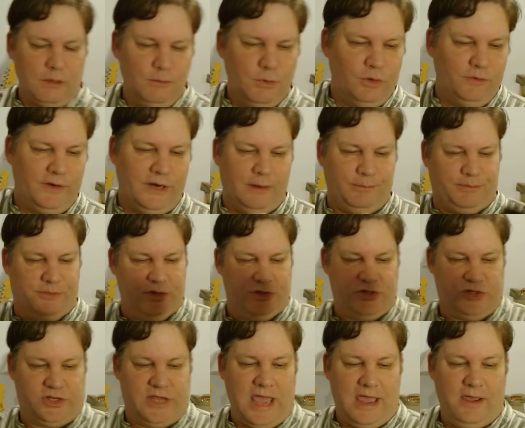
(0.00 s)
moving up the
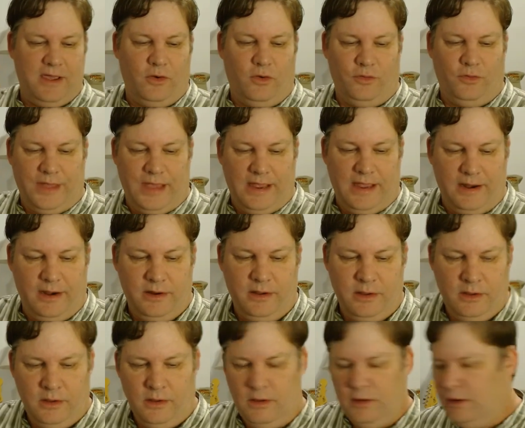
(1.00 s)
scale then,
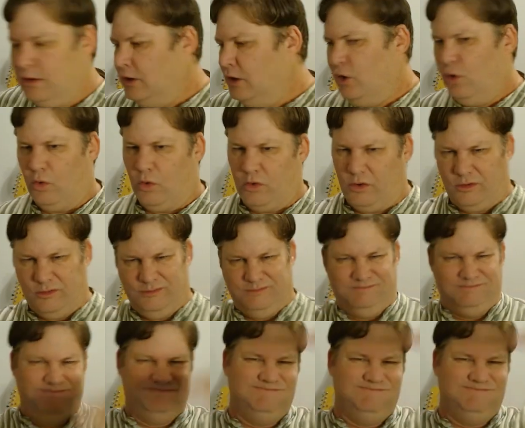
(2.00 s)
or